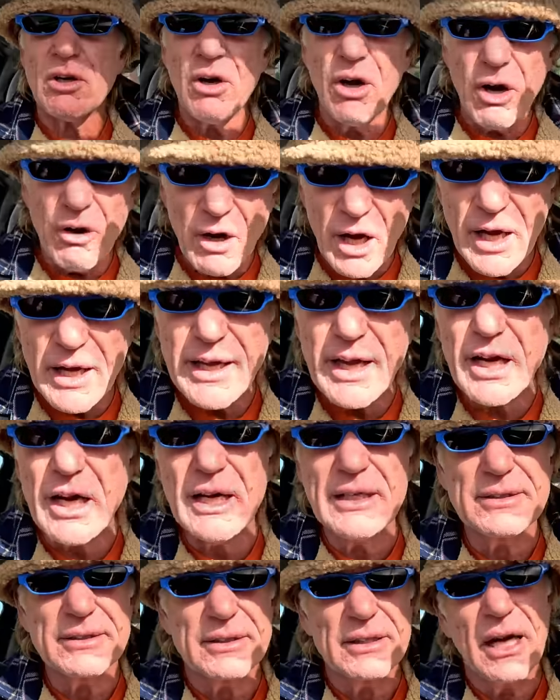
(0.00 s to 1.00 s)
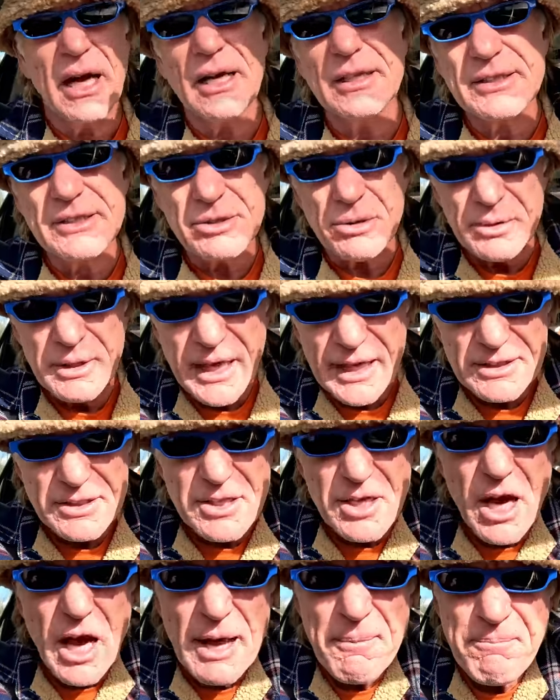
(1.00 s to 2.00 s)
Alright guys, until
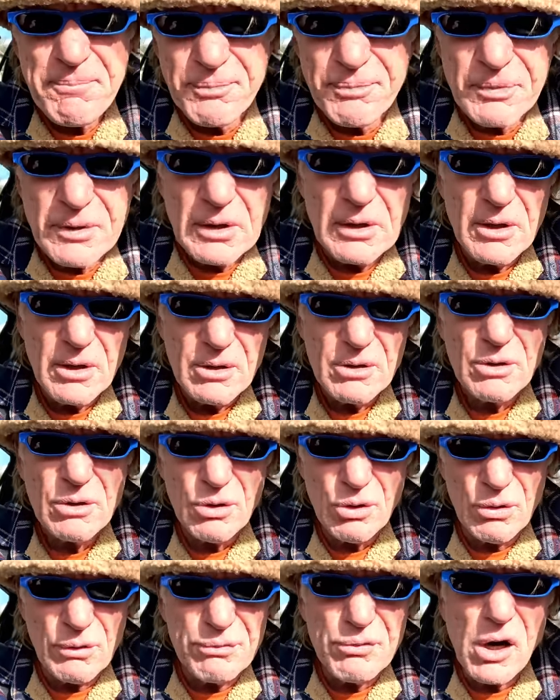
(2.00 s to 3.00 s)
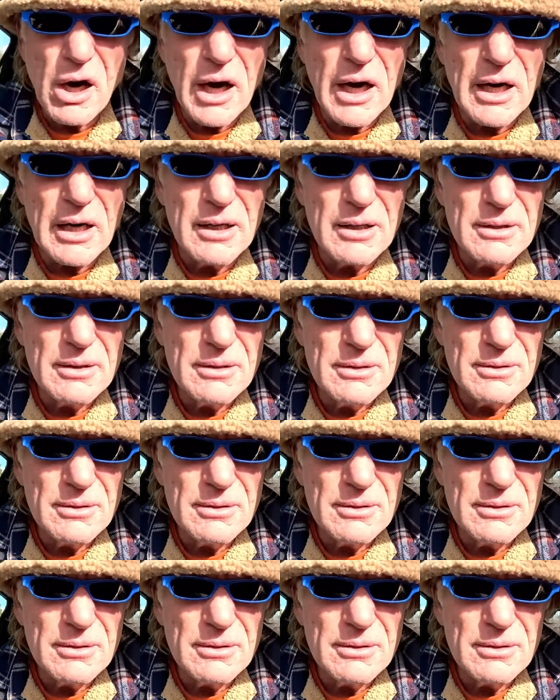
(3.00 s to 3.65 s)
next time, au revoir.